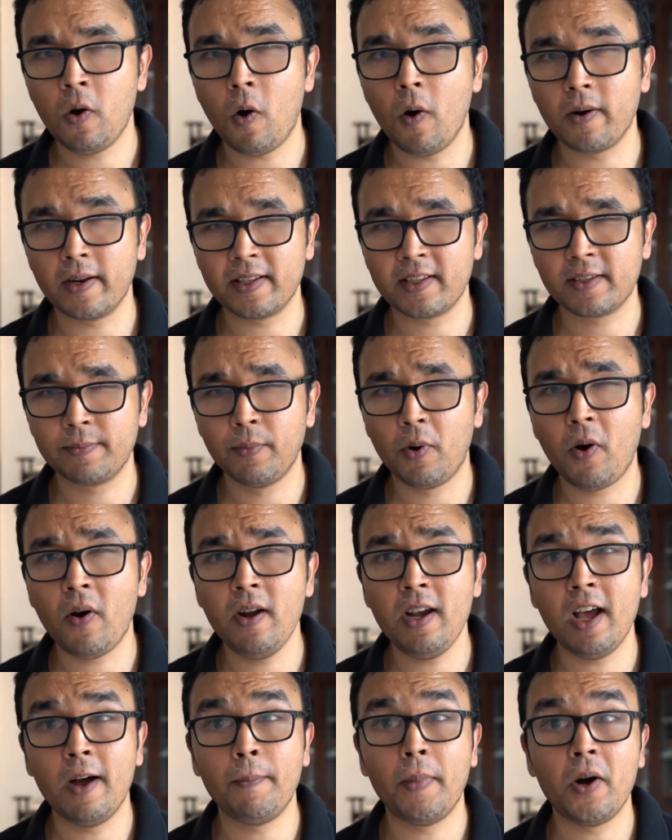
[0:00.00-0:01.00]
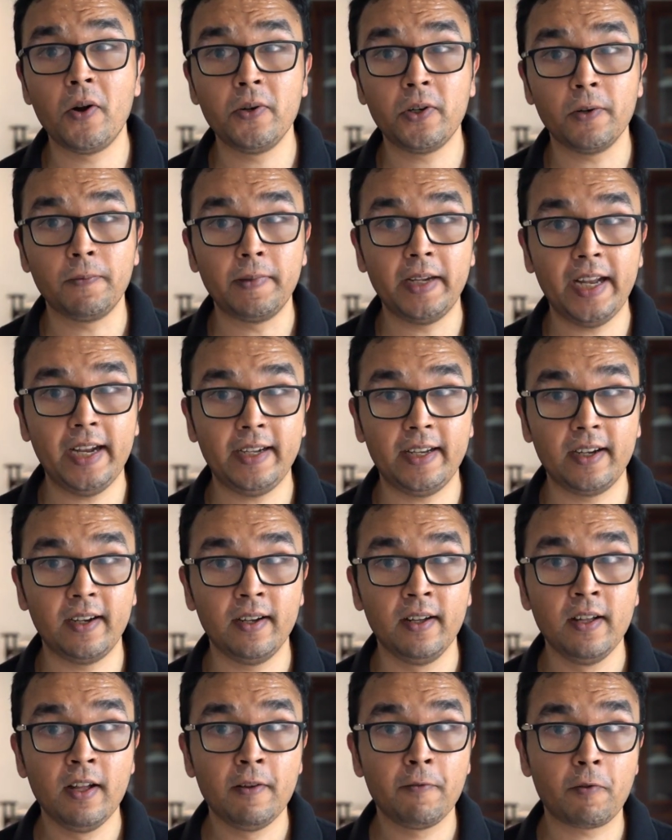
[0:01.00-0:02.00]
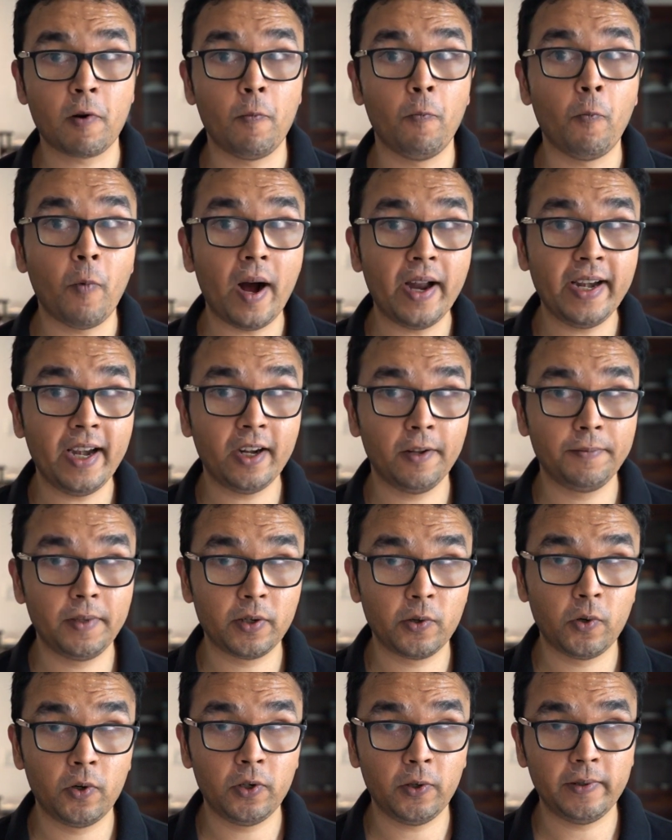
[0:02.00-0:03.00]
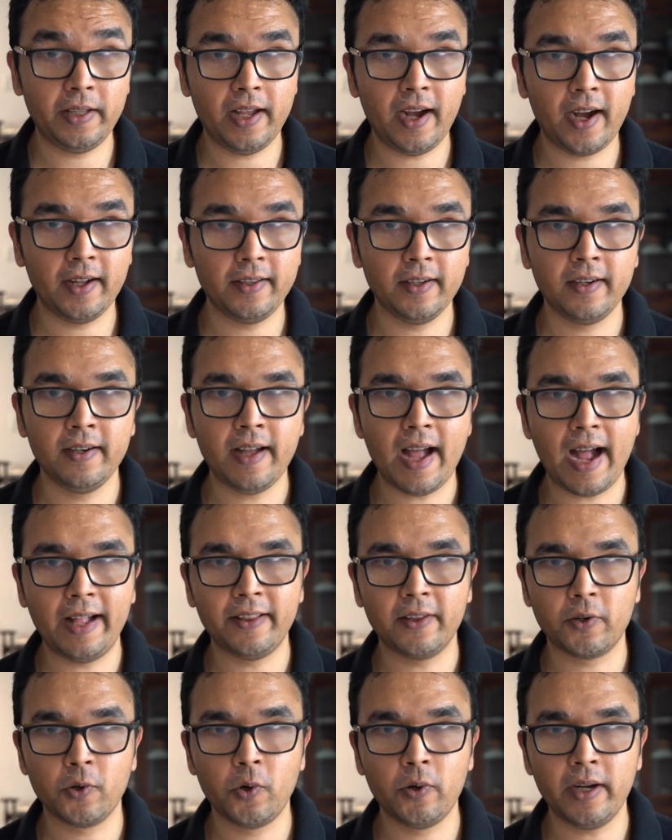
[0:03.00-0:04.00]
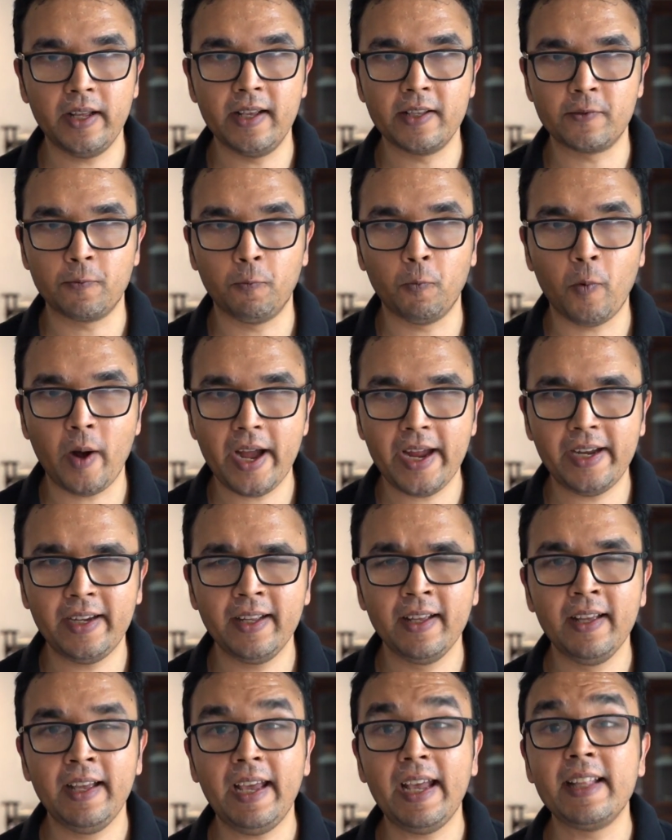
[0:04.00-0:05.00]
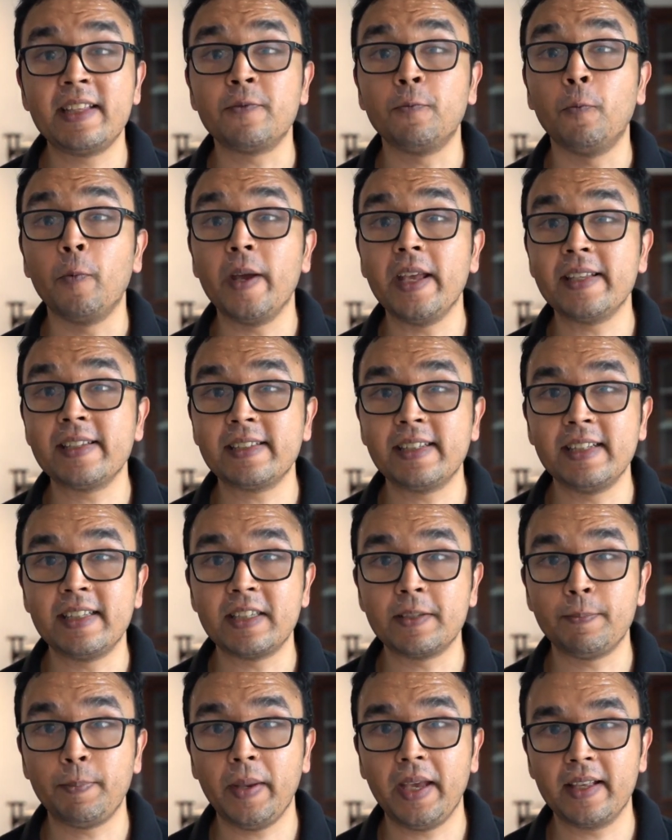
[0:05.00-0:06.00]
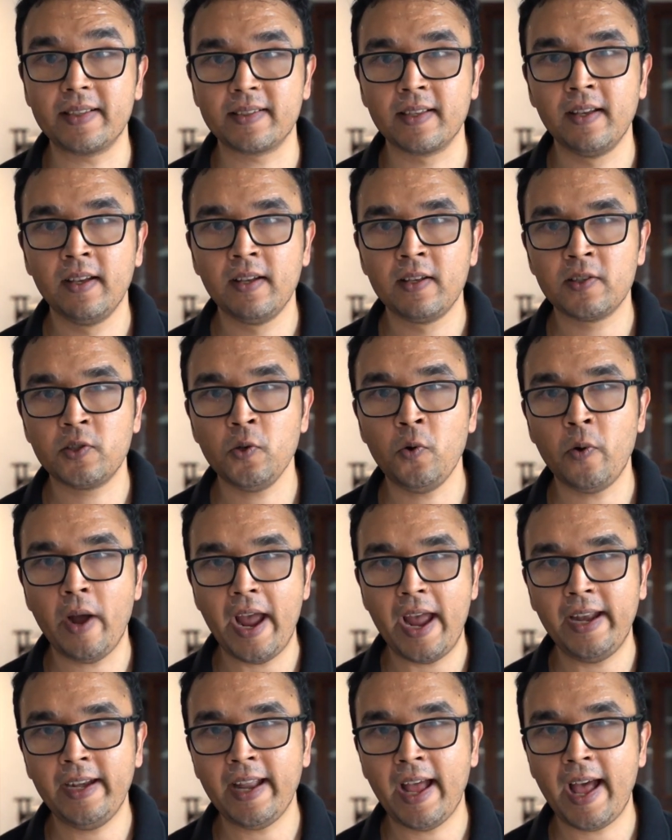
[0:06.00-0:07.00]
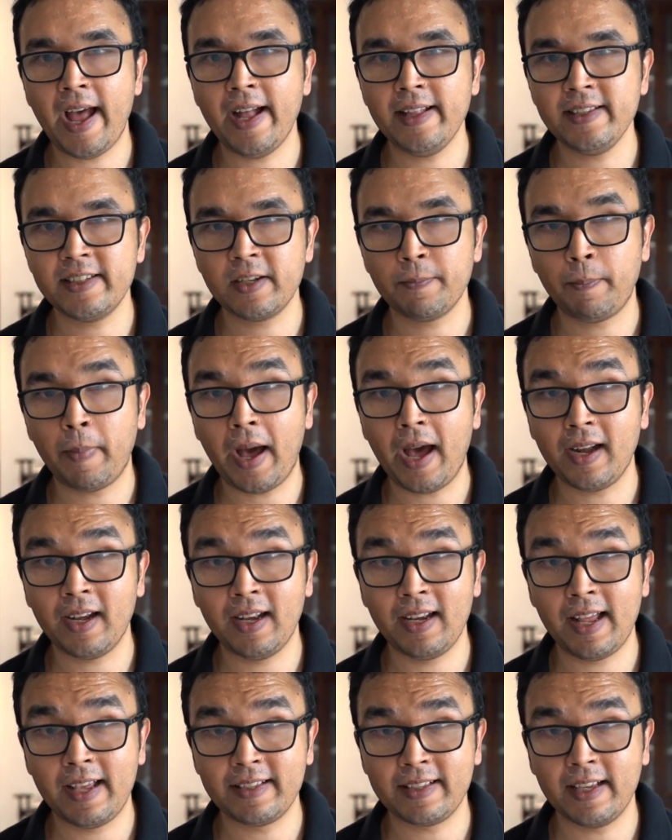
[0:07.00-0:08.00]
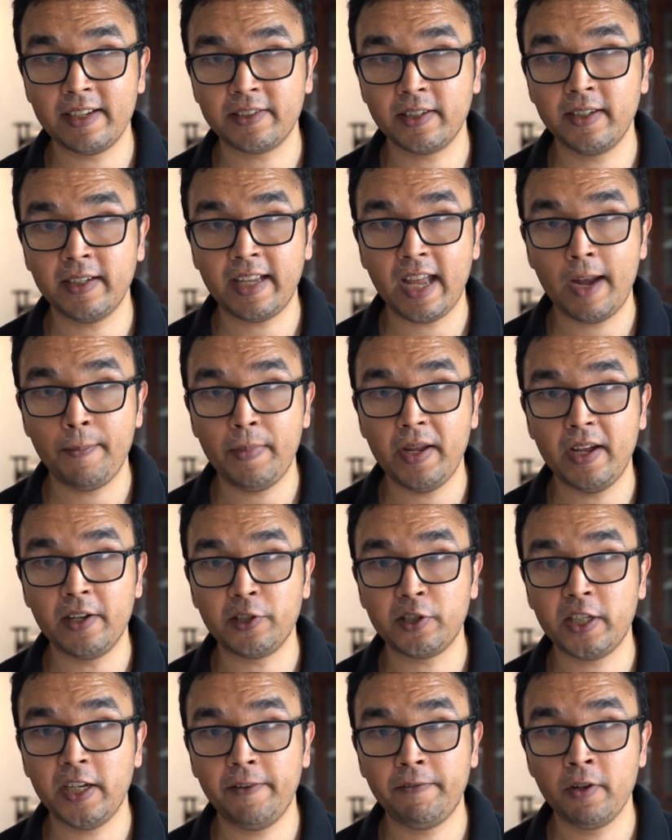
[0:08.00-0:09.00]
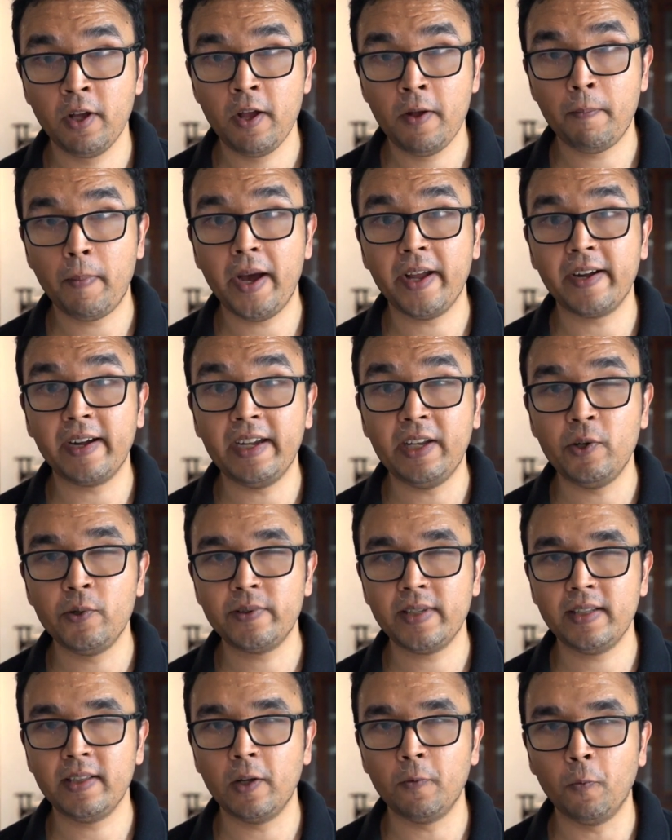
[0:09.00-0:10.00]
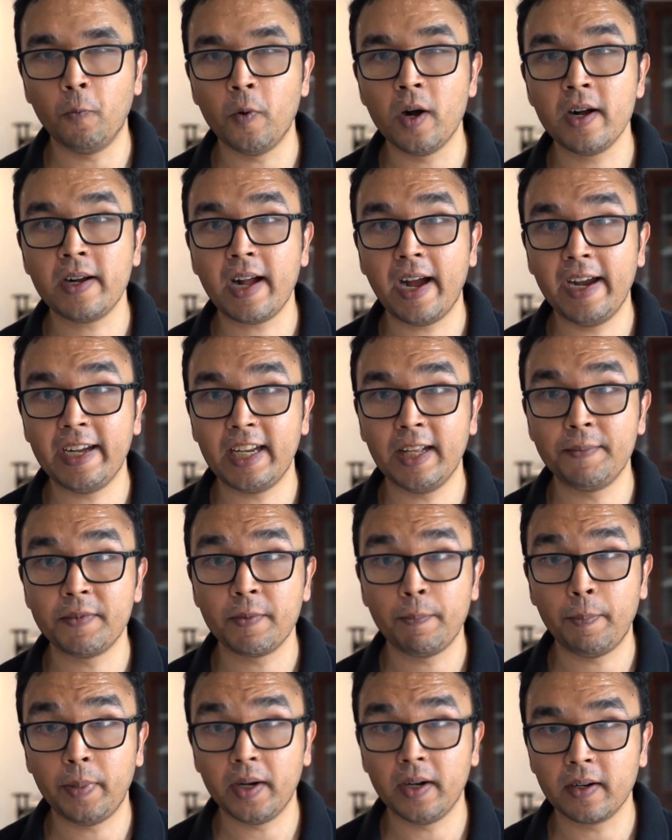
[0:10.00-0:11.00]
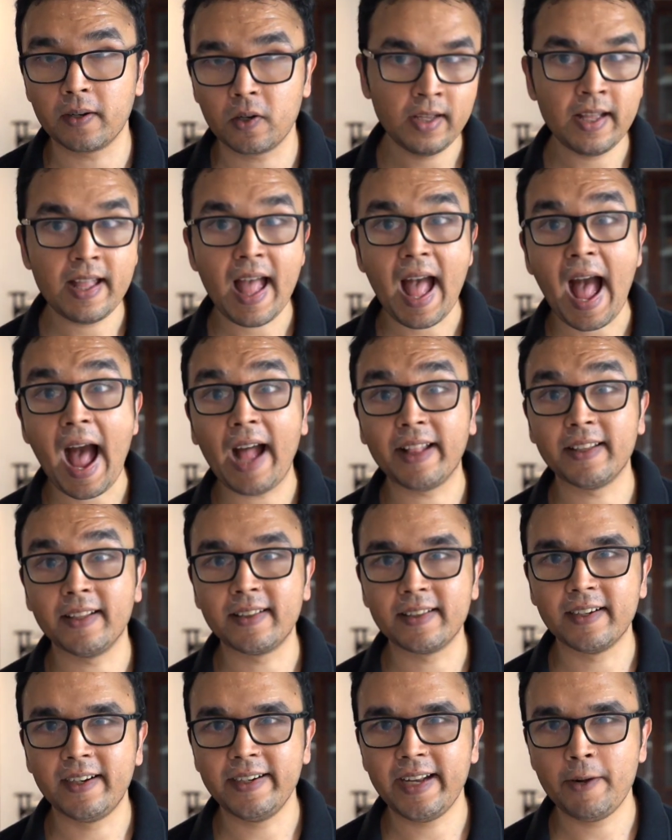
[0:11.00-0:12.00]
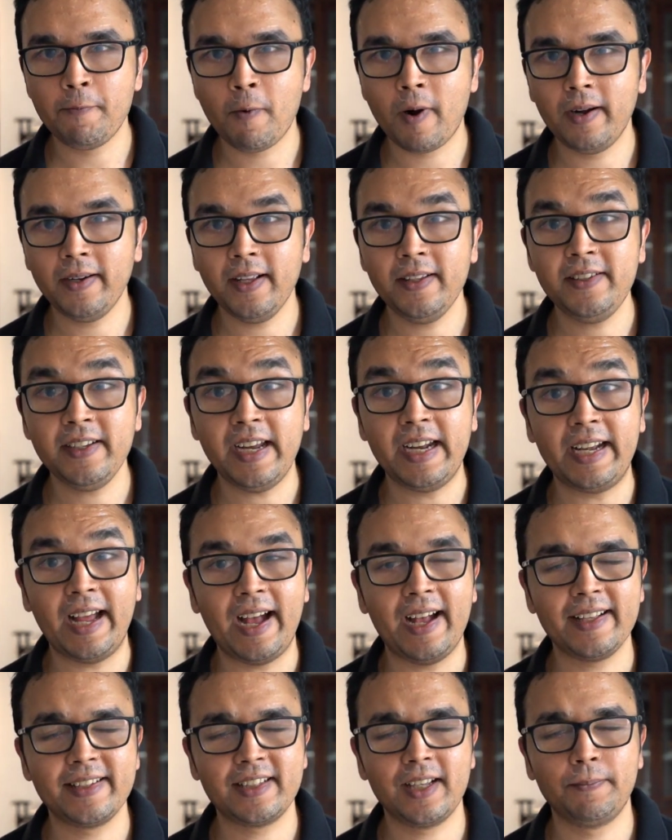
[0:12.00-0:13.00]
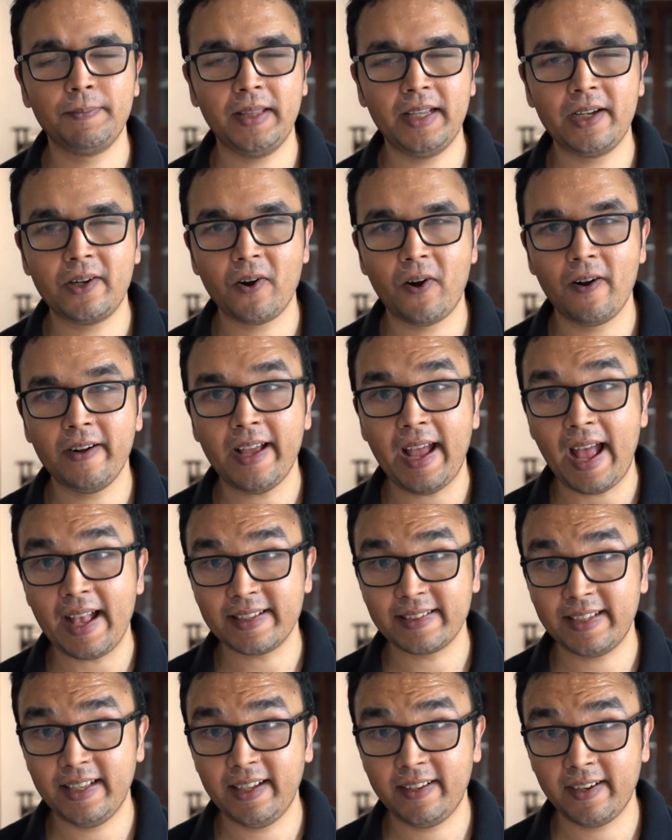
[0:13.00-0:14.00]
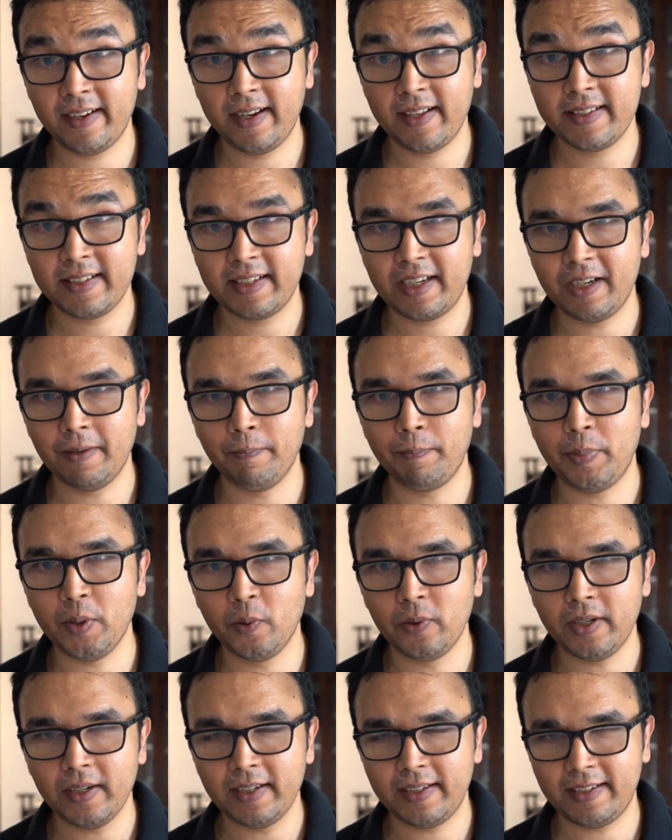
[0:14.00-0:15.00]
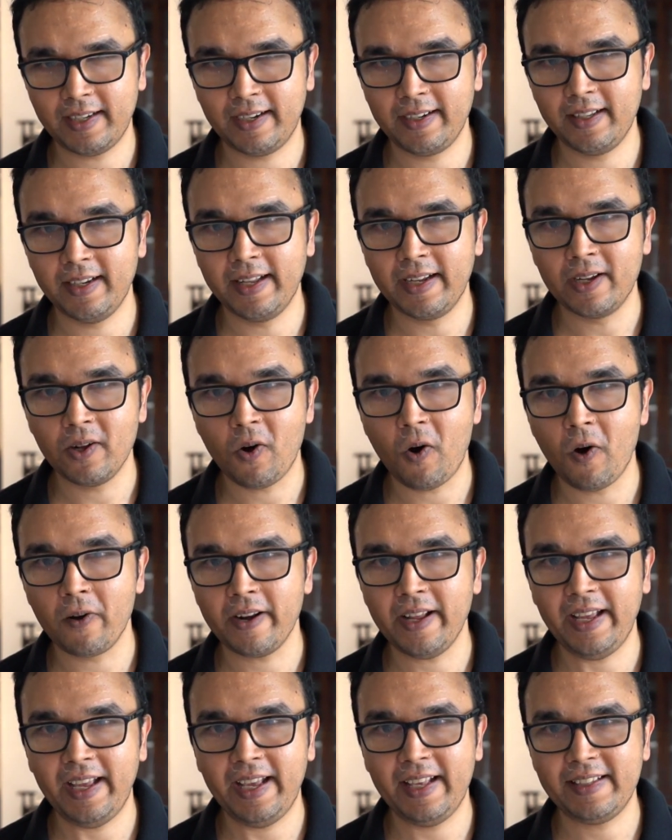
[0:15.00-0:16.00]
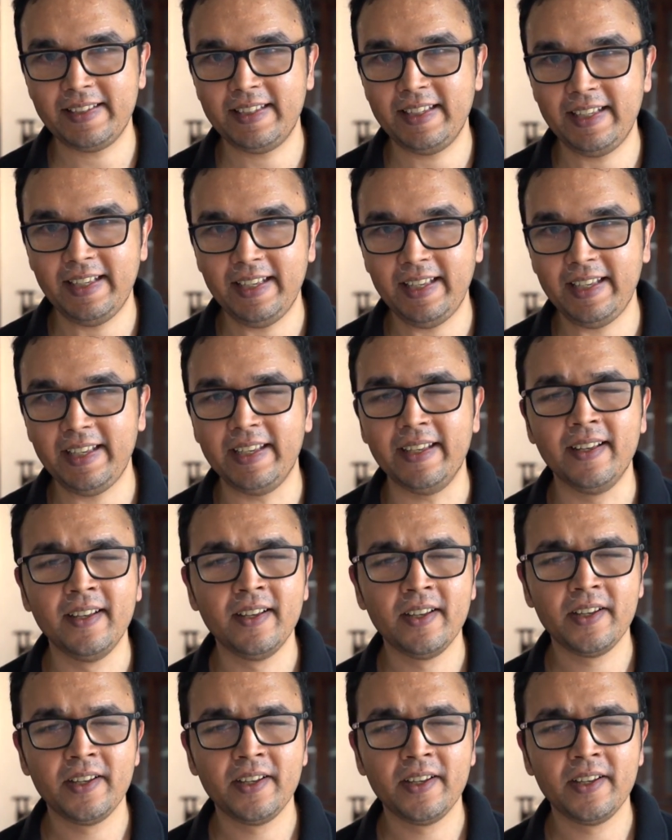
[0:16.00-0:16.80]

or a small amount of data from one end of the road to the other and the road is wide? It's wasted space. So enhanced parallelization can be achieved by reducing the work items per core. And the third advantage, it has something called Asynchronous Compute Tunneling or ACE.